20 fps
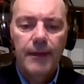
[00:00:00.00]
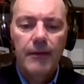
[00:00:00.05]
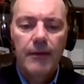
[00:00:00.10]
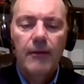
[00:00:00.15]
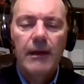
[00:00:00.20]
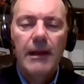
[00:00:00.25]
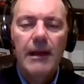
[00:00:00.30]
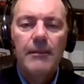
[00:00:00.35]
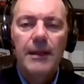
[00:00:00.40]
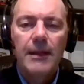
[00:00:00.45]

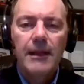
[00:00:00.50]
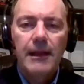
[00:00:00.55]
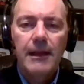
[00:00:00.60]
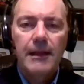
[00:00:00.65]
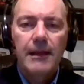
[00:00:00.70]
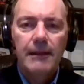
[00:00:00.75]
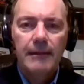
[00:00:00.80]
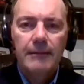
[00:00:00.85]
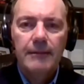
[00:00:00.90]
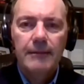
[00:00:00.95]
grabbing
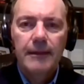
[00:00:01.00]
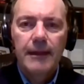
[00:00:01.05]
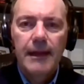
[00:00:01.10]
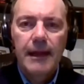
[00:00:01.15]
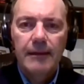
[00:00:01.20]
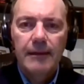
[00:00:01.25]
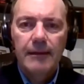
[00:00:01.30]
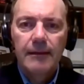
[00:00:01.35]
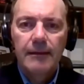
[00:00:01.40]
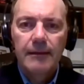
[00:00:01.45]
that
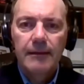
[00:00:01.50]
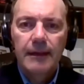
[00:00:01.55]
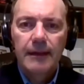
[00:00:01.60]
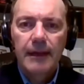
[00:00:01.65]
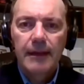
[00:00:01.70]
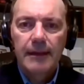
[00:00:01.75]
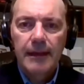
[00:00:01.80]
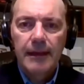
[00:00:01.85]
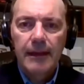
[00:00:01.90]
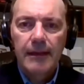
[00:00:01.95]
that
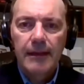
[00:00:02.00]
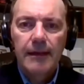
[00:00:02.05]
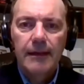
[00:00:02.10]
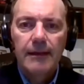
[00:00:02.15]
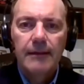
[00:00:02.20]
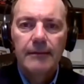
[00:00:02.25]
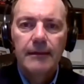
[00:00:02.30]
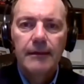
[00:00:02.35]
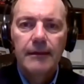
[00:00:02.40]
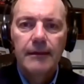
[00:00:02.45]
that
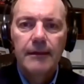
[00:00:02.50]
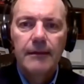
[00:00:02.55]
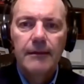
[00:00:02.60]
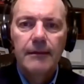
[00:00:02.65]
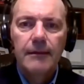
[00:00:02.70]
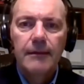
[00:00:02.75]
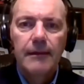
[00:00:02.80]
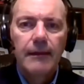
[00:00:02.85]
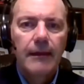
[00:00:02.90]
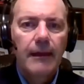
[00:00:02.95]
data
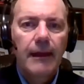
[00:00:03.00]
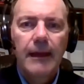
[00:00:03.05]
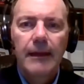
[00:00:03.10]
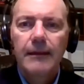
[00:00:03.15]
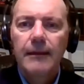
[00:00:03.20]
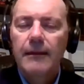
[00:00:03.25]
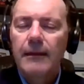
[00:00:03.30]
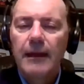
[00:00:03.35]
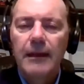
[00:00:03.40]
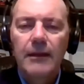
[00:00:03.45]

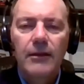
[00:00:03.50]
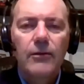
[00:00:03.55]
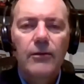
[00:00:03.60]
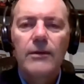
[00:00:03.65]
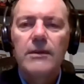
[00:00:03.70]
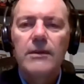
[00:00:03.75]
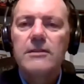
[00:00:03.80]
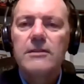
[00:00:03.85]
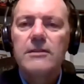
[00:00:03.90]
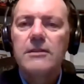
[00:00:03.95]
and and
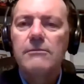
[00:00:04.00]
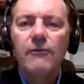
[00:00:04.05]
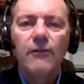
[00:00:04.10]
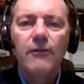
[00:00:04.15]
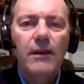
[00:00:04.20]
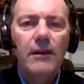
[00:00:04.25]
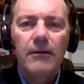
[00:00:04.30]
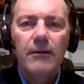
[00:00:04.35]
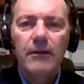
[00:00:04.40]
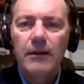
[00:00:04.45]
doing some
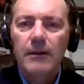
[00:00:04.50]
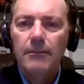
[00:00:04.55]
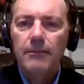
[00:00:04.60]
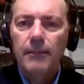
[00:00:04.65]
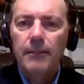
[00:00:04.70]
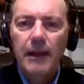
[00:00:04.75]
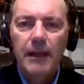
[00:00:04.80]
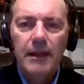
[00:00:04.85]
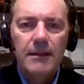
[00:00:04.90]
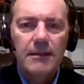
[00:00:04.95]

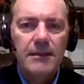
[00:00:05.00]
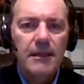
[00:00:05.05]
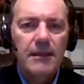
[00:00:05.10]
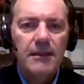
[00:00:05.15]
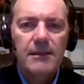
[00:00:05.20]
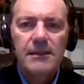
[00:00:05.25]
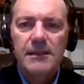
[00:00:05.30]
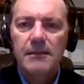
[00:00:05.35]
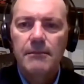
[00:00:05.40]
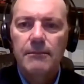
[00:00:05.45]
very
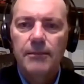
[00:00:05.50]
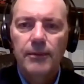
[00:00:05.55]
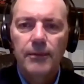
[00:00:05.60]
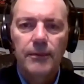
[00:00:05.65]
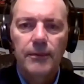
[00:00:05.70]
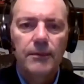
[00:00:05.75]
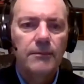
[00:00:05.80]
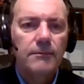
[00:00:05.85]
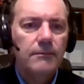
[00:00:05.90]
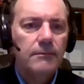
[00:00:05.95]
basic,
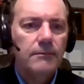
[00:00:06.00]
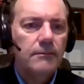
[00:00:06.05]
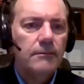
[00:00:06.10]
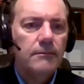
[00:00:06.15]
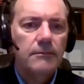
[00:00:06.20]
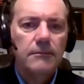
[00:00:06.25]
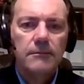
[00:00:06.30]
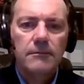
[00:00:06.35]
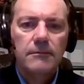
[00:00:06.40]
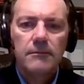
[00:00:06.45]
simple
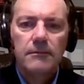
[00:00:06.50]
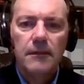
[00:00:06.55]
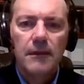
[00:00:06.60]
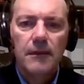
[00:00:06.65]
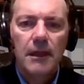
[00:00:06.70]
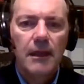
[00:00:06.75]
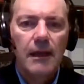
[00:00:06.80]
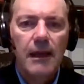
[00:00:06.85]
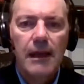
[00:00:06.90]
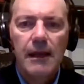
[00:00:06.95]

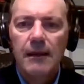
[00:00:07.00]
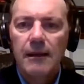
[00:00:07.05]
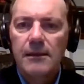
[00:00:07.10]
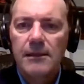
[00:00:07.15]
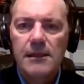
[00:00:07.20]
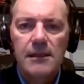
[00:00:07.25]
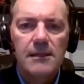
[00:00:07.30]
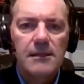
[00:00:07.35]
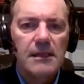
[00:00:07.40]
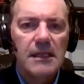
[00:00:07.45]

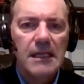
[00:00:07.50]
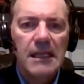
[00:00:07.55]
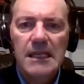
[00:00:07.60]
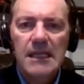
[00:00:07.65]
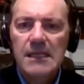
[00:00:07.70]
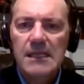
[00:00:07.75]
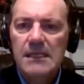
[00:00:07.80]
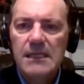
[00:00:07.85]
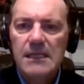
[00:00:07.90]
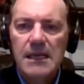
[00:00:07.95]
analysis,
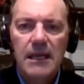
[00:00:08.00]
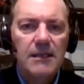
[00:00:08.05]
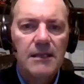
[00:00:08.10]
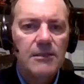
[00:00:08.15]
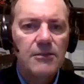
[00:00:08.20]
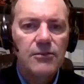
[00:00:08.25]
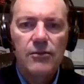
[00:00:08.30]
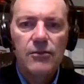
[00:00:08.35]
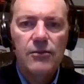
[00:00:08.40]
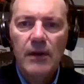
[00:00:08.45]

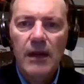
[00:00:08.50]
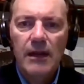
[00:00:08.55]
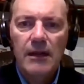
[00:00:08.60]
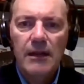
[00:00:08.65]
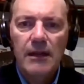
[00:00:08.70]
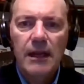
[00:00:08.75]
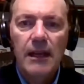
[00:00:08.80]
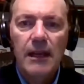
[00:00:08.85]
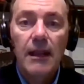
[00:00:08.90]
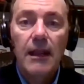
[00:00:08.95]
insights,
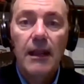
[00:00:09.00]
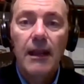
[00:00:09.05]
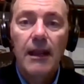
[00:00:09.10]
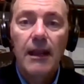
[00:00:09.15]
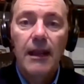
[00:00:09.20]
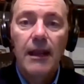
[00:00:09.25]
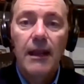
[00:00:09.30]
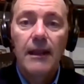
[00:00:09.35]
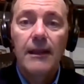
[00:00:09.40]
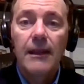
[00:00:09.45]
trending,
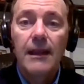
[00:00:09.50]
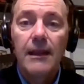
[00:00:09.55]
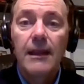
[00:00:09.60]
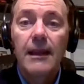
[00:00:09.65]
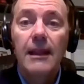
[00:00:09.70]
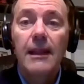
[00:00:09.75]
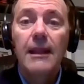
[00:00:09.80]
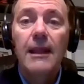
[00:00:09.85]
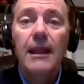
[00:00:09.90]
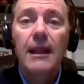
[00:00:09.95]
and
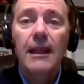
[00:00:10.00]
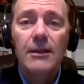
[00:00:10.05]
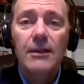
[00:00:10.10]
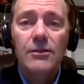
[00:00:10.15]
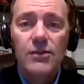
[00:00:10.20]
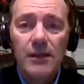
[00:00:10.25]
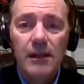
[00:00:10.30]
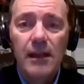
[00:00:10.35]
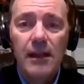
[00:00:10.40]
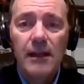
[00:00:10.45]
then
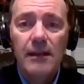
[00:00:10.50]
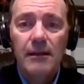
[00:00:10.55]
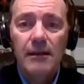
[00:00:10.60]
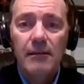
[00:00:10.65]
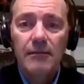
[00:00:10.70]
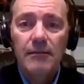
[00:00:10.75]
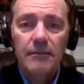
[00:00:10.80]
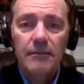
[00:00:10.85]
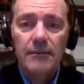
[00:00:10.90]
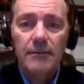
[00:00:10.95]
engaging that
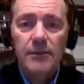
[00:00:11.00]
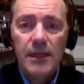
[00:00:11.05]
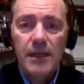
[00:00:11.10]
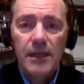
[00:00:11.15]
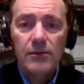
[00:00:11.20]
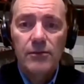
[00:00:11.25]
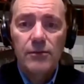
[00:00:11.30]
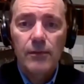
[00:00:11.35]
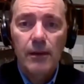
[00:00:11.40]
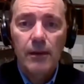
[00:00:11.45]

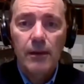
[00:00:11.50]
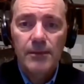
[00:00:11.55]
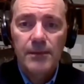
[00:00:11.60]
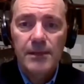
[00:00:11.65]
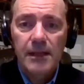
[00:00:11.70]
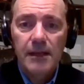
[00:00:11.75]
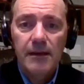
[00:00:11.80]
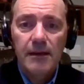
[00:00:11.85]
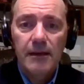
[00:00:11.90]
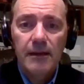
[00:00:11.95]
sales
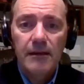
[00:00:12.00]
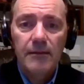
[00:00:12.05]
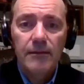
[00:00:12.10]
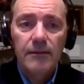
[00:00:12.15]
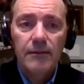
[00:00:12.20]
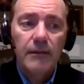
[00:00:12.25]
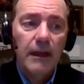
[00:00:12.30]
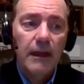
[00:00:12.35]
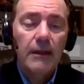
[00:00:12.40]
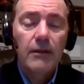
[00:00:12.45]

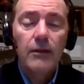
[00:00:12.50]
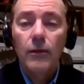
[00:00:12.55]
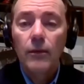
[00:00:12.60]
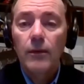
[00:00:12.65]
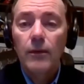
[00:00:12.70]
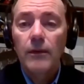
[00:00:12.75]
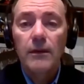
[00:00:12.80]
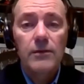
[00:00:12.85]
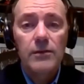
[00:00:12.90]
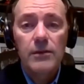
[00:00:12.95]
representative and
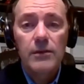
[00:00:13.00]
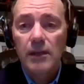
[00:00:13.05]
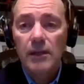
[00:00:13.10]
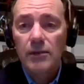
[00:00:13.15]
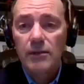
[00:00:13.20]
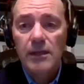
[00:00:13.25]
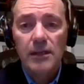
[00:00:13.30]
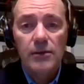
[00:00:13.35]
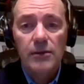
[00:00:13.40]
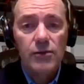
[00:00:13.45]
or the
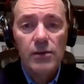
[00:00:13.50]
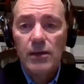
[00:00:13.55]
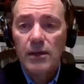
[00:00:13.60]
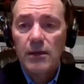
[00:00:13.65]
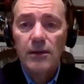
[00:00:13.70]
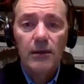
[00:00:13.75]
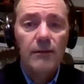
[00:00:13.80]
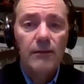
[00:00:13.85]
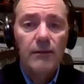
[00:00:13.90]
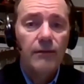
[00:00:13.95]
sales
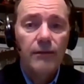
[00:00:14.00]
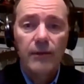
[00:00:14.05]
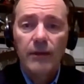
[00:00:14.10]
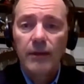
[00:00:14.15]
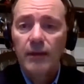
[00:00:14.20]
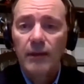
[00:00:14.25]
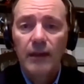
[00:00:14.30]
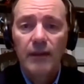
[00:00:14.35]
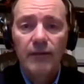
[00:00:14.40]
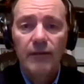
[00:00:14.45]
engineer if
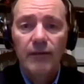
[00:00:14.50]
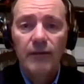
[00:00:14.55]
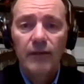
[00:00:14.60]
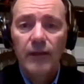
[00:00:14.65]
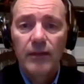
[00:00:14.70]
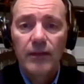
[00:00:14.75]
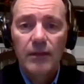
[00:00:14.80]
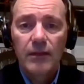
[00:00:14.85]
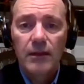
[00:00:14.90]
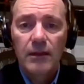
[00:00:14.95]
if
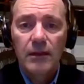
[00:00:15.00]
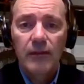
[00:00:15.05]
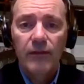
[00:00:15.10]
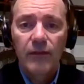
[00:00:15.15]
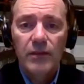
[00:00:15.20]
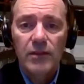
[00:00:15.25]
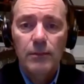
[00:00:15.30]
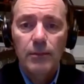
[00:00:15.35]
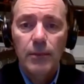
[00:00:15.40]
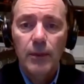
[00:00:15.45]
it's
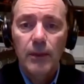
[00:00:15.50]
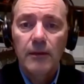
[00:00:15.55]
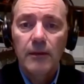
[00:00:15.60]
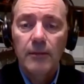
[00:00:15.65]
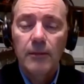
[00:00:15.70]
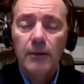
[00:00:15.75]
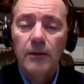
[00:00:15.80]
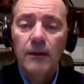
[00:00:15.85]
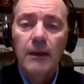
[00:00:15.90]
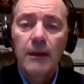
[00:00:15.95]
if it's
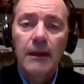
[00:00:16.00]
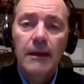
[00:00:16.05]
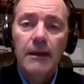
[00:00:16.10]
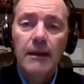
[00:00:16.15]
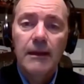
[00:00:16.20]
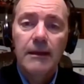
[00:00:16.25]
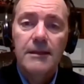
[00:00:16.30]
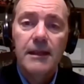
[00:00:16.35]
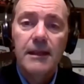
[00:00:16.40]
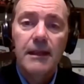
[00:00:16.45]
applicable
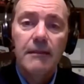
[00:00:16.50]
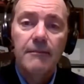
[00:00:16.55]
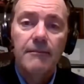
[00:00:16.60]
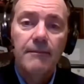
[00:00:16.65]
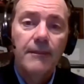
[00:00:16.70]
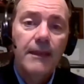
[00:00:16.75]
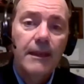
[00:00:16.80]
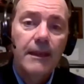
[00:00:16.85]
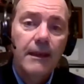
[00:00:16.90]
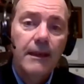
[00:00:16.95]
and say,
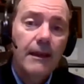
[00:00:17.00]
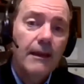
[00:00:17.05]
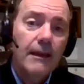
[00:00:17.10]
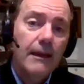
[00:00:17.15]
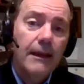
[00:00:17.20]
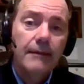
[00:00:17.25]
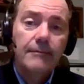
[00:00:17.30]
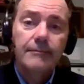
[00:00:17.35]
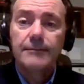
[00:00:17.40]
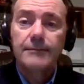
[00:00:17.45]

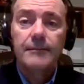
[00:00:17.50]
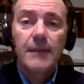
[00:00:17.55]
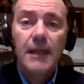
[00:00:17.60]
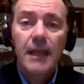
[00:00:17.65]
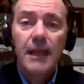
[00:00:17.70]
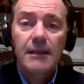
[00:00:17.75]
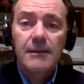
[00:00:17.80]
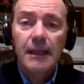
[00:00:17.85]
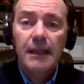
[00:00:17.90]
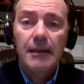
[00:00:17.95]

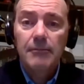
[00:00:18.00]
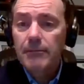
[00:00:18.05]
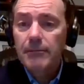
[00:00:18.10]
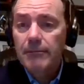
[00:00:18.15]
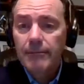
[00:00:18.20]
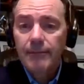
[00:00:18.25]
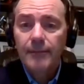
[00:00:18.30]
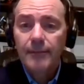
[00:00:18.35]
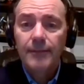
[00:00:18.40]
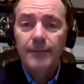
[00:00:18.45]
hey team,
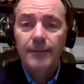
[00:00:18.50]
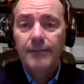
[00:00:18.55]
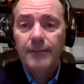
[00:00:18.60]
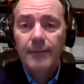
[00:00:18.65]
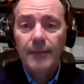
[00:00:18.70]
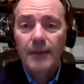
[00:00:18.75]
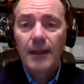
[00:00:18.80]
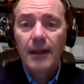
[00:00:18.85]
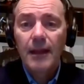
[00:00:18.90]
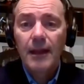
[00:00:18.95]

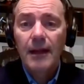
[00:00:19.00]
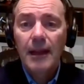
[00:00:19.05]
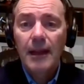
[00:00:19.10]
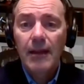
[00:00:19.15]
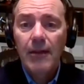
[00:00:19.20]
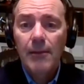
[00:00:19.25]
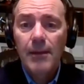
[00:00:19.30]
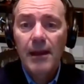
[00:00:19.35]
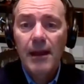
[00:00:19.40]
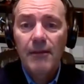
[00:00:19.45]
can I
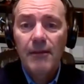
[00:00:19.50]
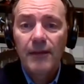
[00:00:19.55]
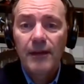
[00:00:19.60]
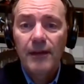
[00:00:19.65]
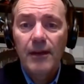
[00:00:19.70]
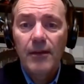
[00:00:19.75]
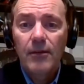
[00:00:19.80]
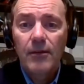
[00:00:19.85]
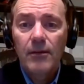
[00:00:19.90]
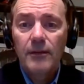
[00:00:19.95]
grab half
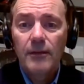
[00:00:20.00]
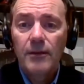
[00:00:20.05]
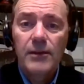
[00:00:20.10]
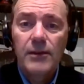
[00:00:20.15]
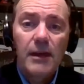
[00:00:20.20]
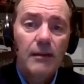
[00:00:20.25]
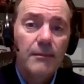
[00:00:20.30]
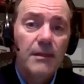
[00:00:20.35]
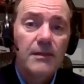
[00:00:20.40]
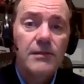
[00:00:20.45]
an hour of your
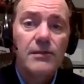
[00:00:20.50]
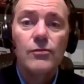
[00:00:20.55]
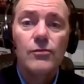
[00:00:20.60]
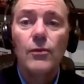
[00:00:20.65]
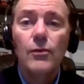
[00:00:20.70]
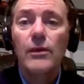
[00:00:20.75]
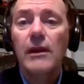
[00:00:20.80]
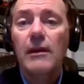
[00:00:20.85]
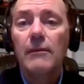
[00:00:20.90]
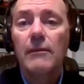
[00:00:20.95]
time? This
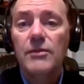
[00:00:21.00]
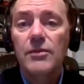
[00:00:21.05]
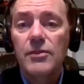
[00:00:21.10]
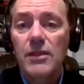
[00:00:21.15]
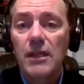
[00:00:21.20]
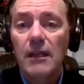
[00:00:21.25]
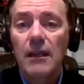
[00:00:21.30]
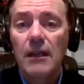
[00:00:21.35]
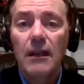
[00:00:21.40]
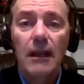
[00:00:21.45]
is what I'm
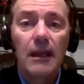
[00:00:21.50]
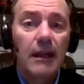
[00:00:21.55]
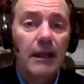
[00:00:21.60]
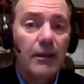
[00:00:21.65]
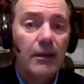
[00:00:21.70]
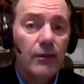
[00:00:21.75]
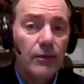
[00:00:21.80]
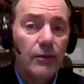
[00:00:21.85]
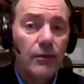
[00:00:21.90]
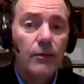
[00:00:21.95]
seeing. And
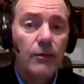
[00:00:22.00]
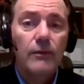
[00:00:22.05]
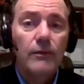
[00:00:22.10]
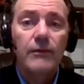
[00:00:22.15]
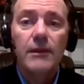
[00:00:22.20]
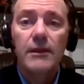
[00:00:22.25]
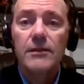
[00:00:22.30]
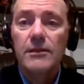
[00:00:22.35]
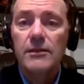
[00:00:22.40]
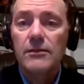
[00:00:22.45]
I don't know
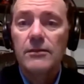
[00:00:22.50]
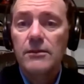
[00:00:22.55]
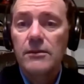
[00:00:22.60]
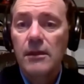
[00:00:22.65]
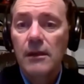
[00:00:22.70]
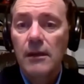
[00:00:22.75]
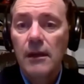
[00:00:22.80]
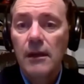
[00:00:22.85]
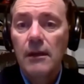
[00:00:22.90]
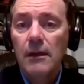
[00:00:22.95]
if this is